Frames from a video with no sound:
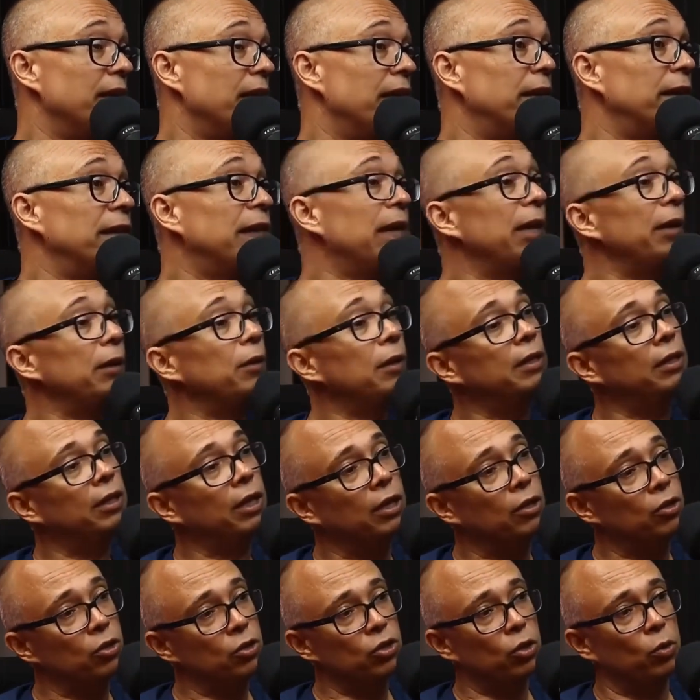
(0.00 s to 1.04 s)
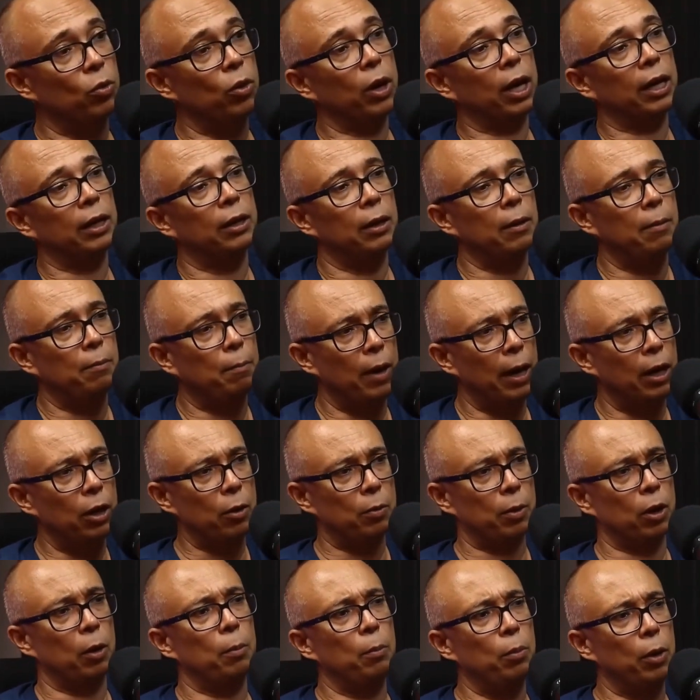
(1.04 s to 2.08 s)
sound, and to the right, medium
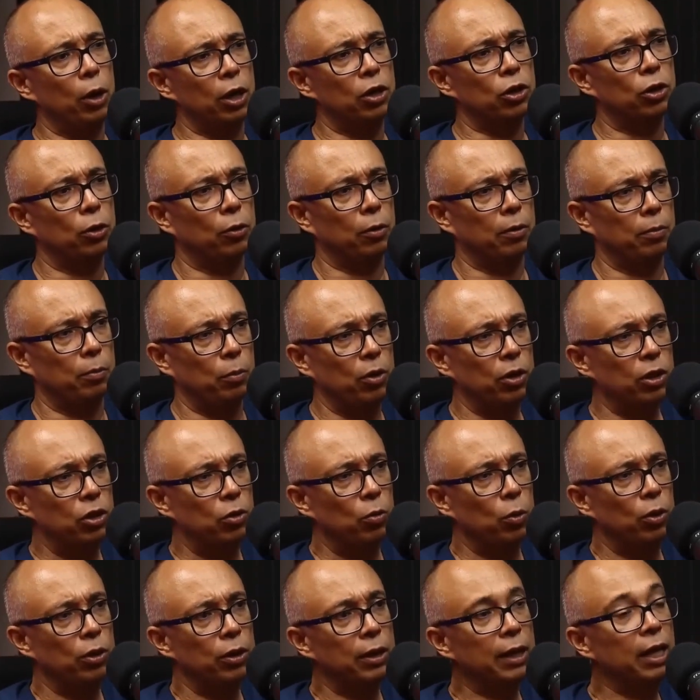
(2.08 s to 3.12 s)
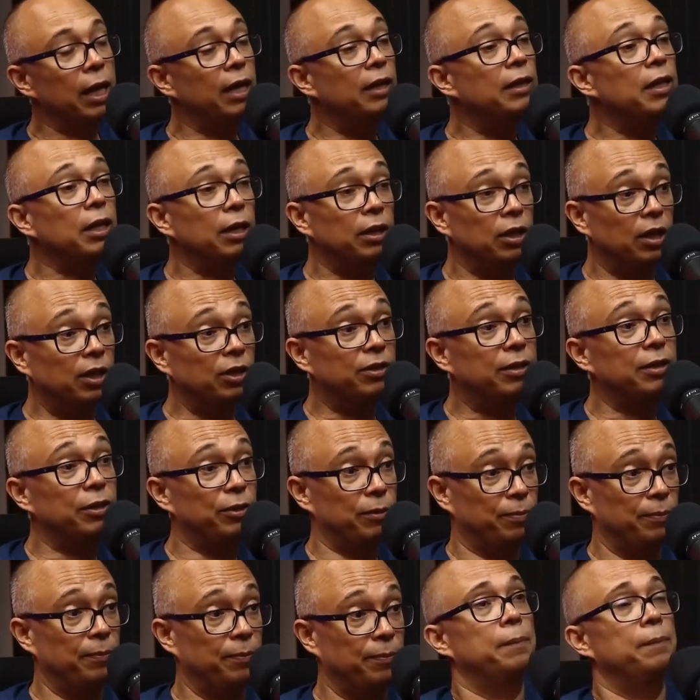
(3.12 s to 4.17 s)
compression, which is what the AT does.
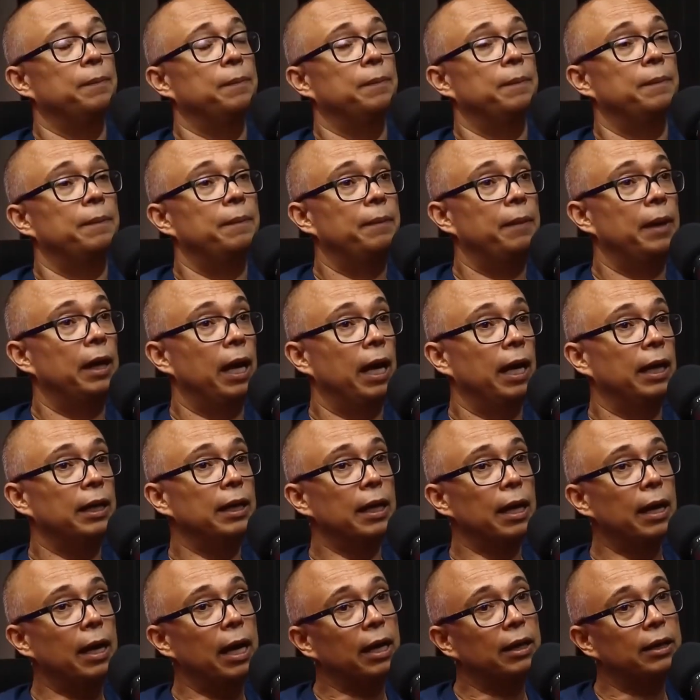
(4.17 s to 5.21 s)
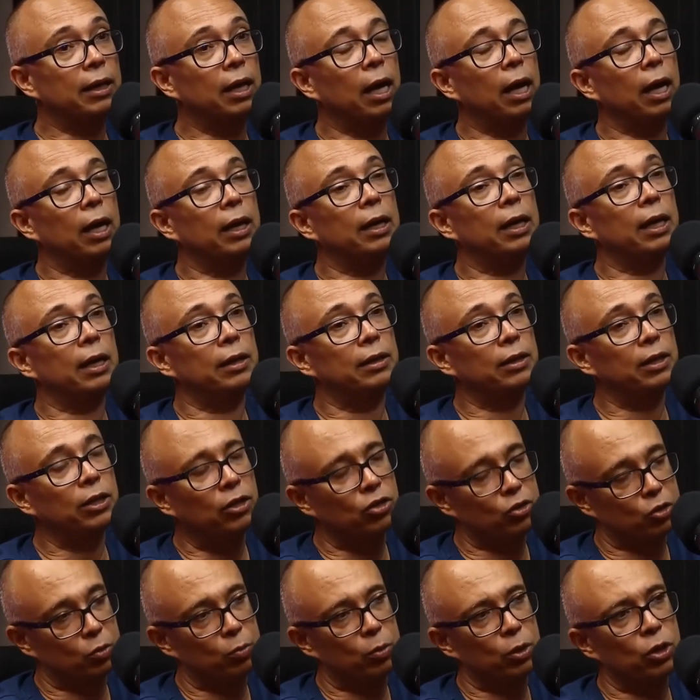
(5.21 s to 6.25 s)
And the katana, this
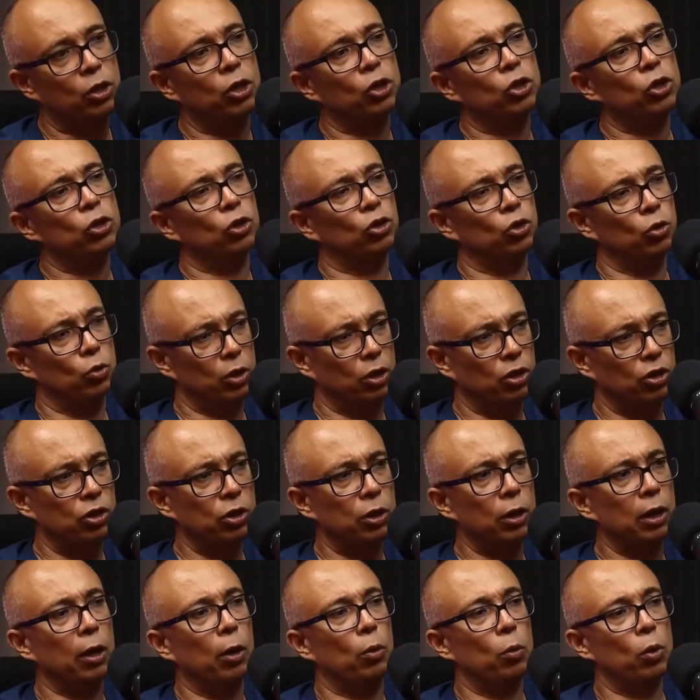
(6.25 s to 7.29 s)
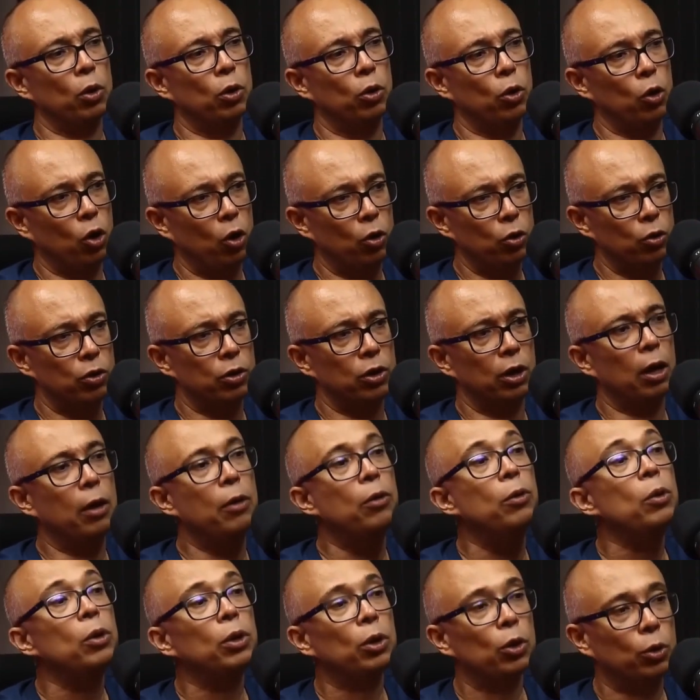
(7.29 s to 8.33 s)
2-position switch, it will toggle there
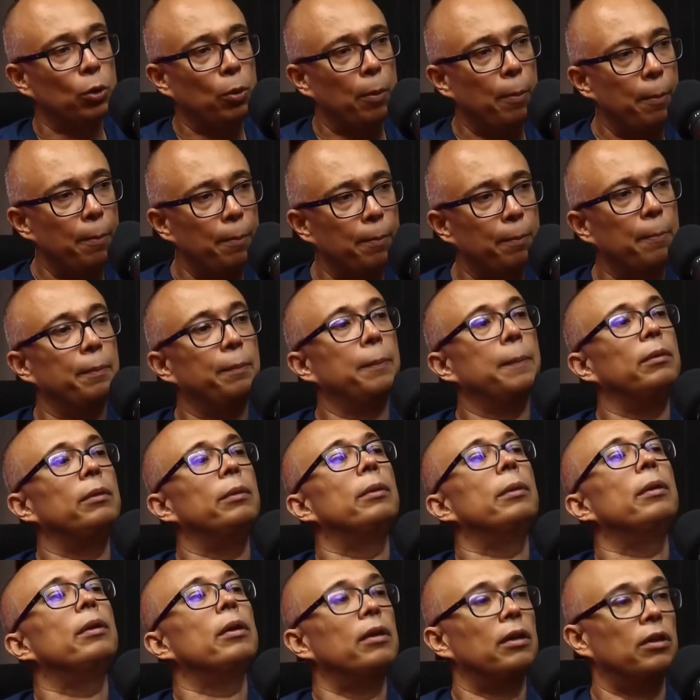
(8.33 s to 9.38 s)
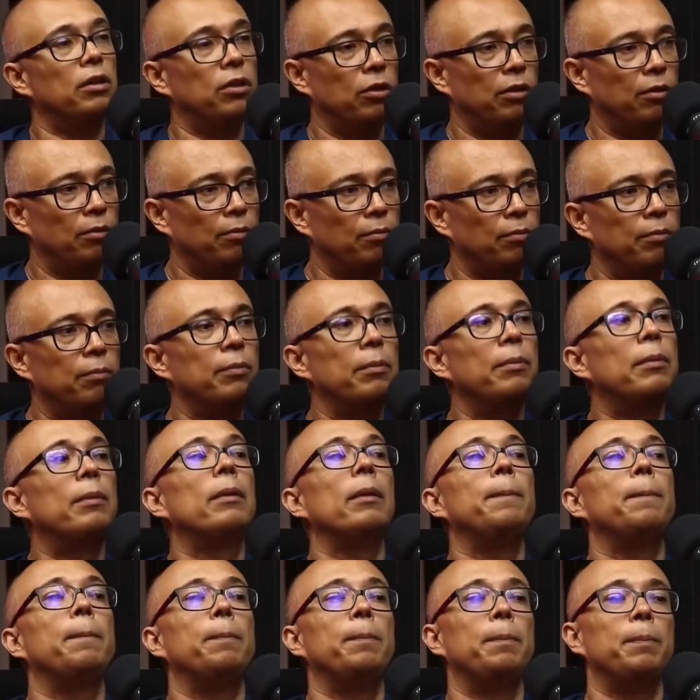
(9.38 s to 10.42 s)
for you. It's
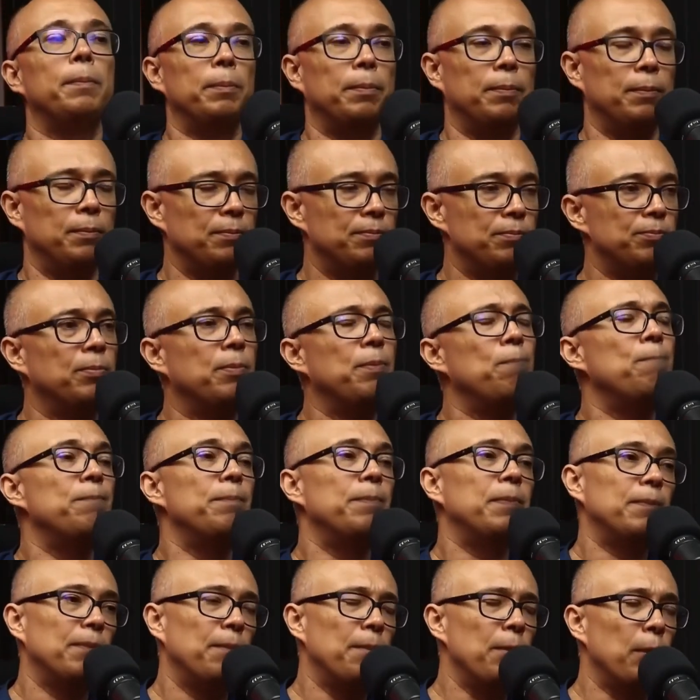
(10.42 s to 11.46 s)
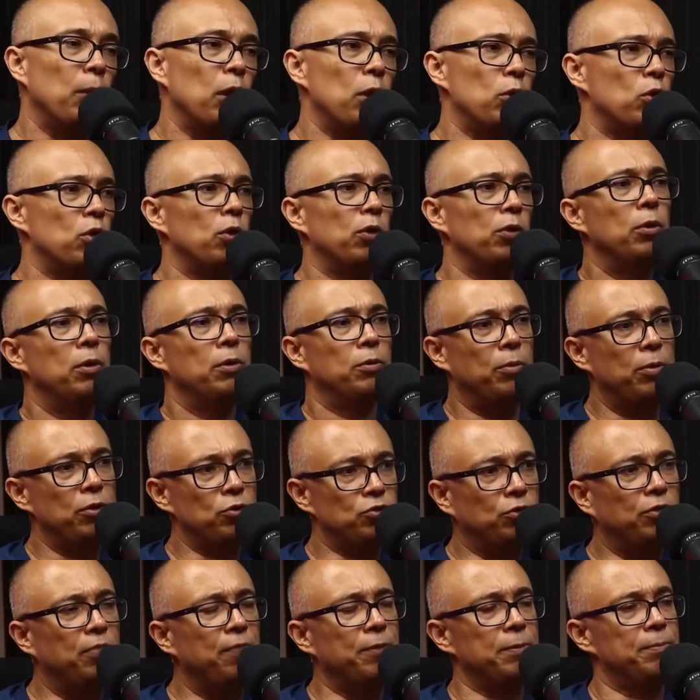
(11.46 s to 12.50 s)
with a warmer
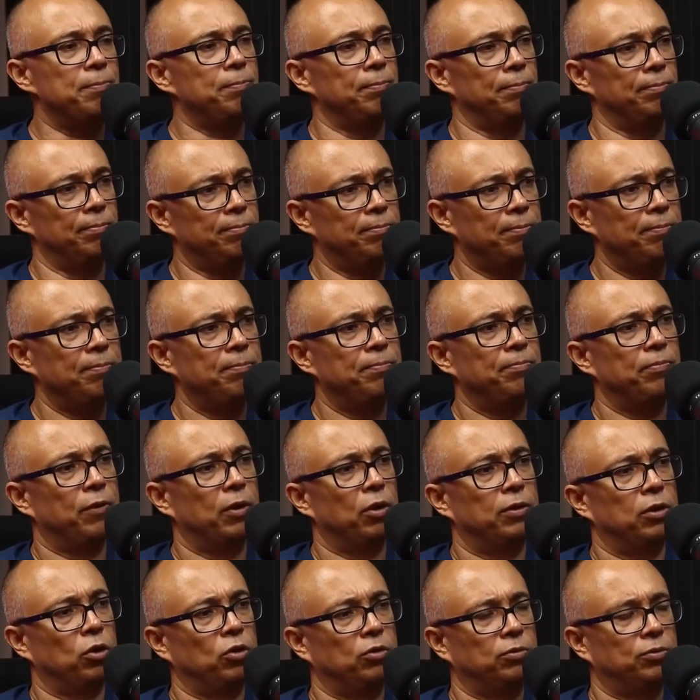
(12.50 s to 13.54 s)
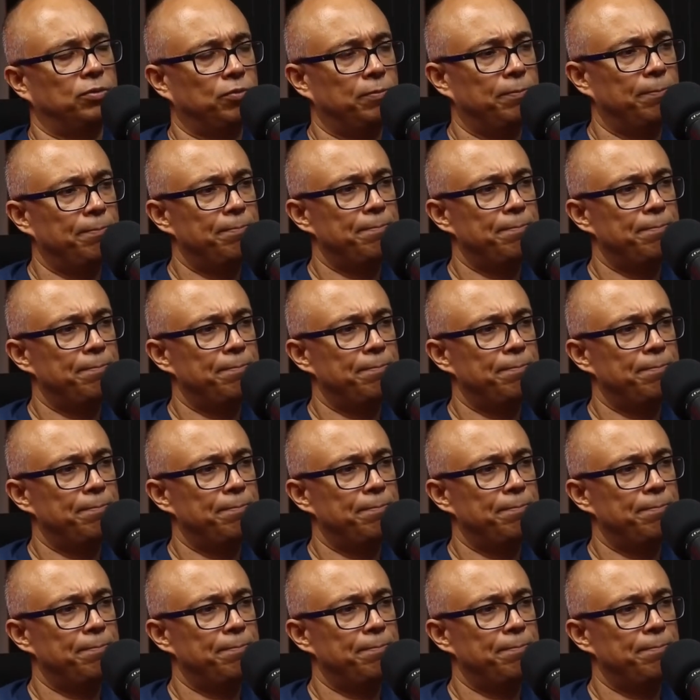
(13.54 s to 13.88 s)
boost. Very cool.